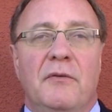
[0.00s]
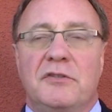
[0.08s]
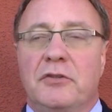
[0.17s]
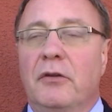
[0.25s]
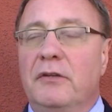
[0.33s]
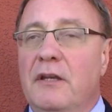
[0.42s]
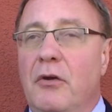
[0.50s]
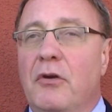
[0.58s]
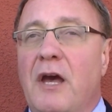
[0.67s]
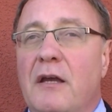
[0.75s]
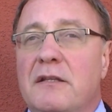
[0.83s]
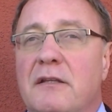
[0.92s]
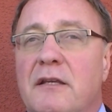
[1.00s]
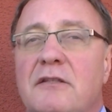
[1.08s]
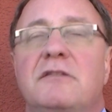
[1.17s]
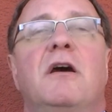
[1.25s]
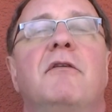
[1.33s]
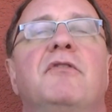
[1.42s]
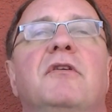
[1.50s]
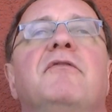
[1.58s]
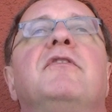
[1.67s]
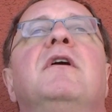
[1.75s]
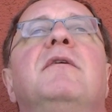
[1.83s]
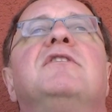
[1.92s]
certainly no conservative,
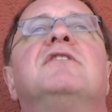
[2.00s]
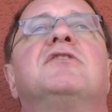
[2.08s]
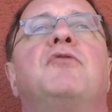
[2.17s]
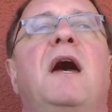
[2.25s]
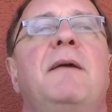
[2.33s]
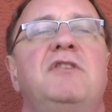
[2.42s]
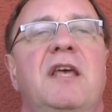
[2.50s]
described